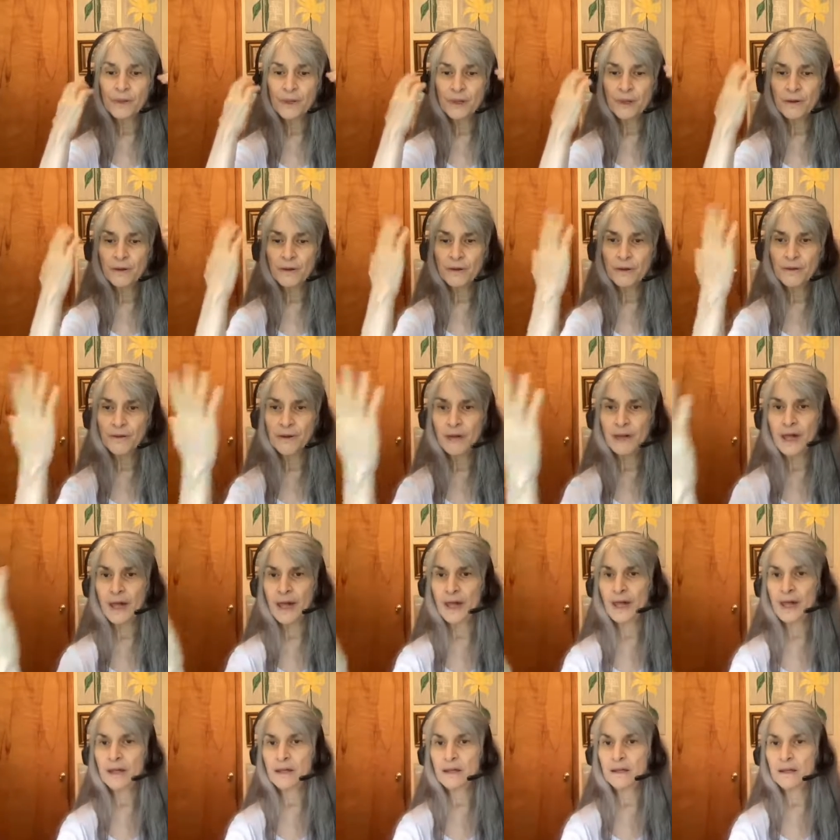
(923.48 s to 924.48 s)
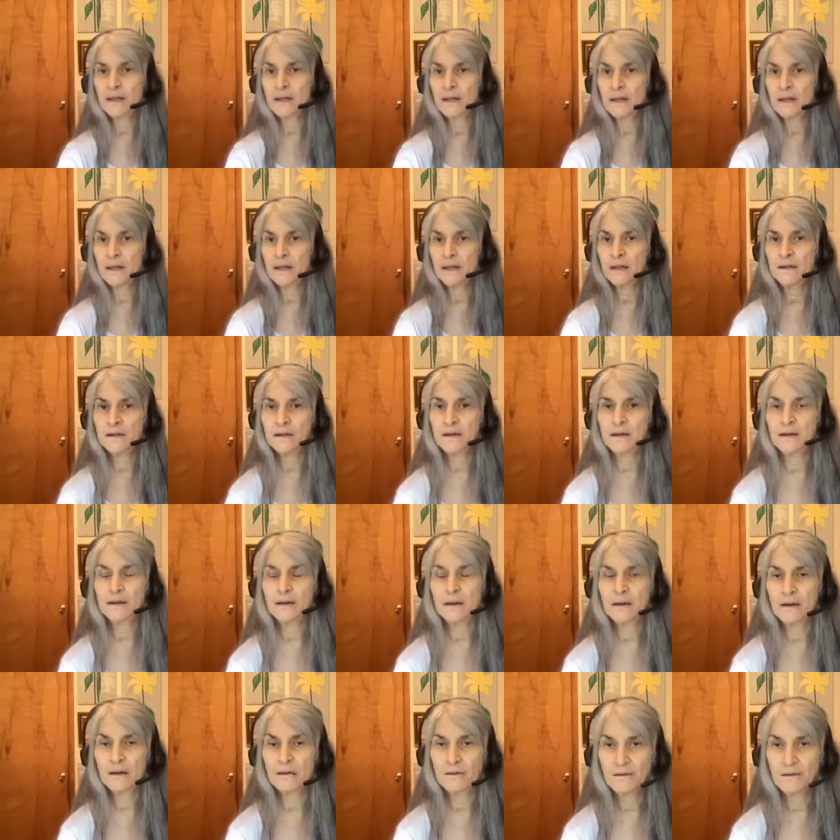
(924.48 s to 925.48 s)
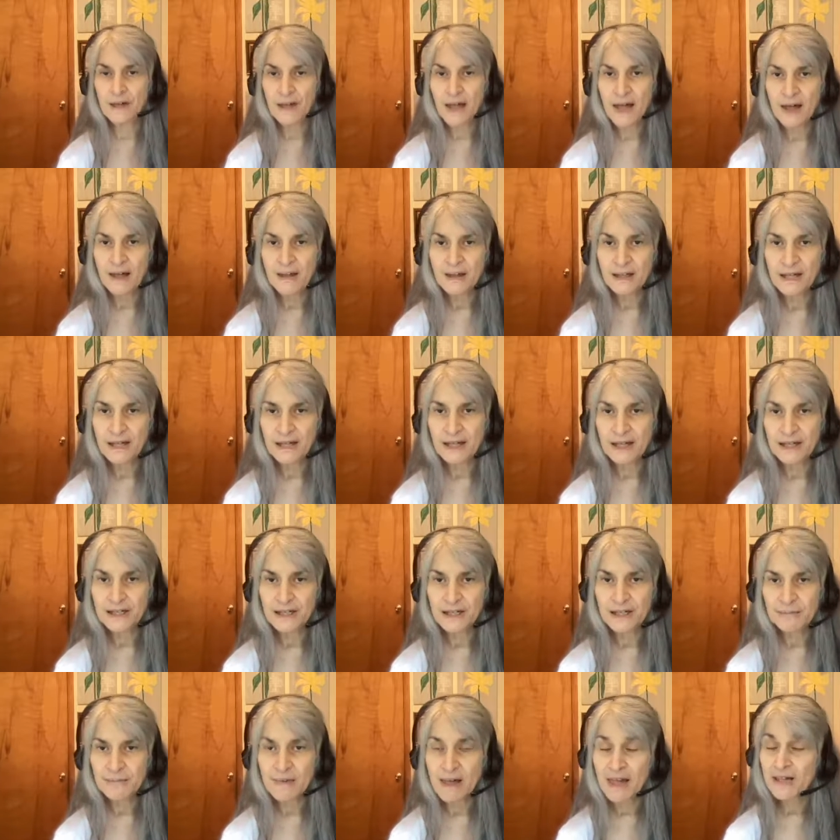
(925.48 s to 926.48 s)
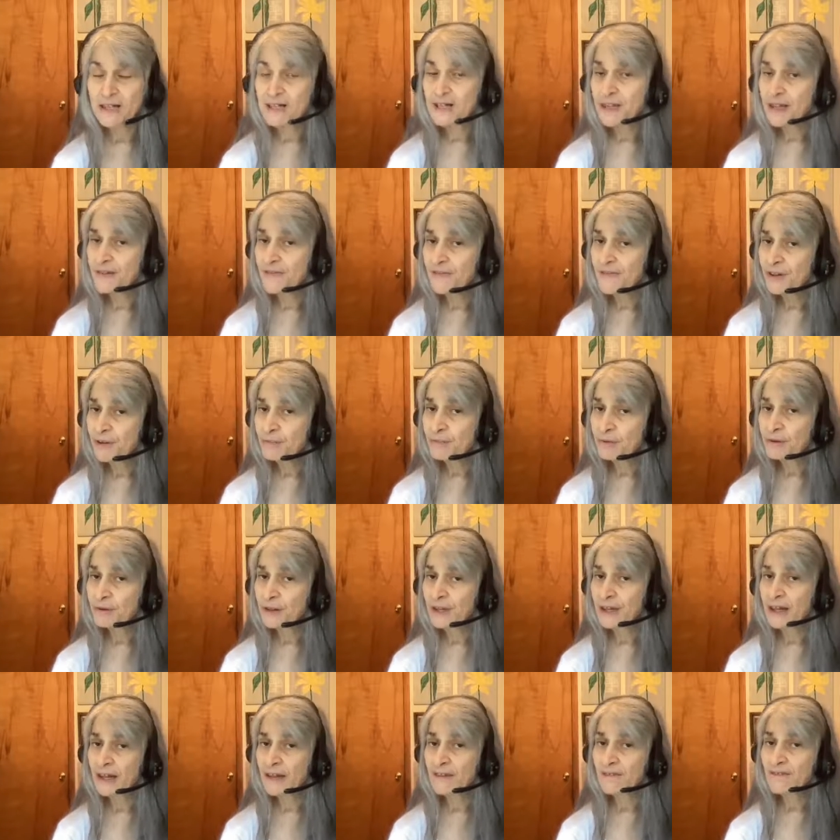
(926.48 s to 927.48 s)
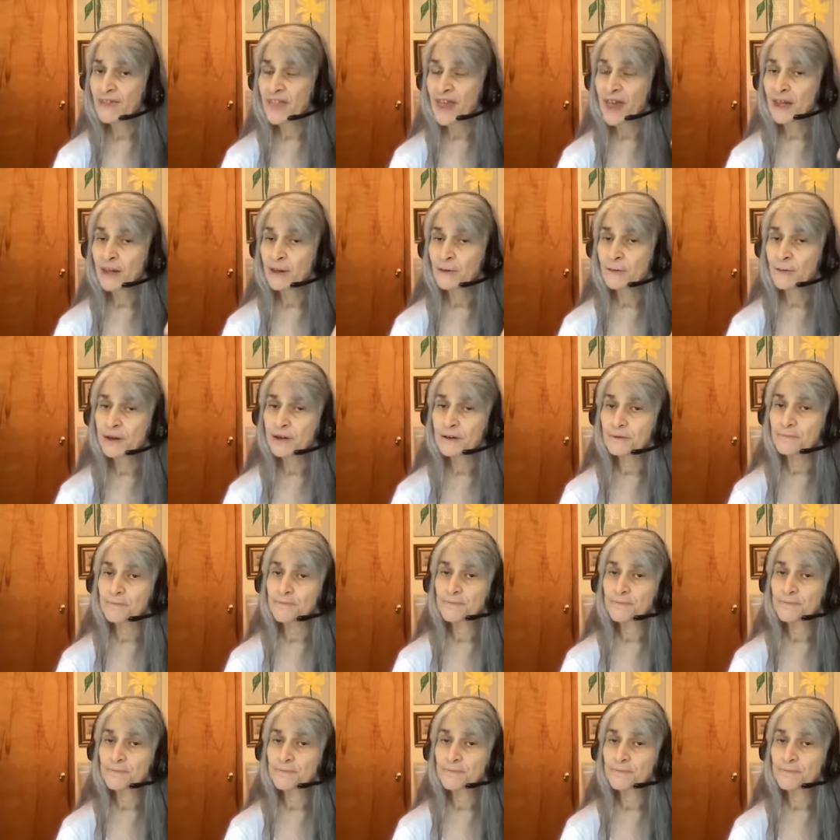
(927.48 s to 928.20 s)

you create in reality in space if you believe that you will.